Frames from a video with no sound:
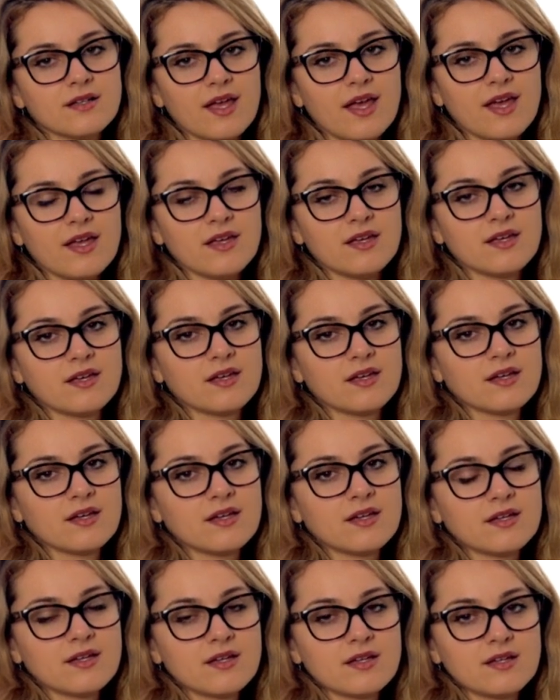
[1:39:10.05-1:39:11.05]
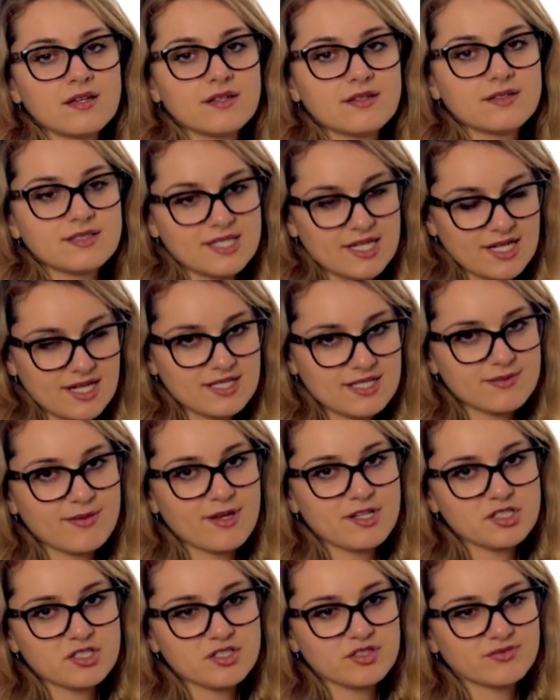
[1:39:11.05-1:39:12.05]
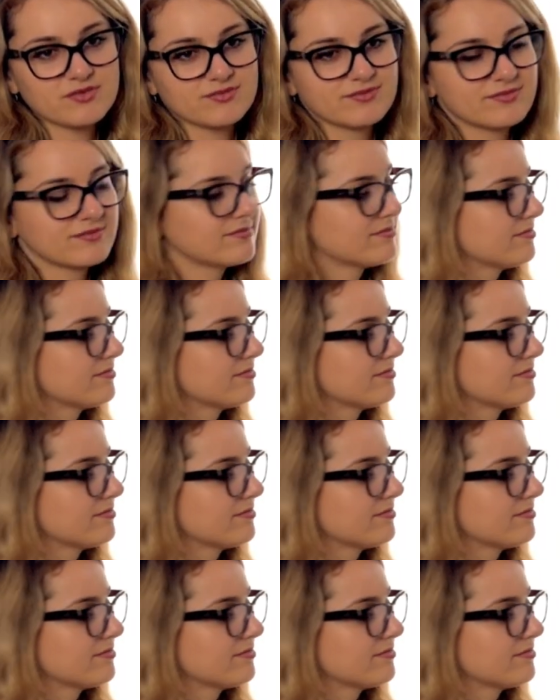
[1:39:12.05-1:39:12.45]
Okay, today's special.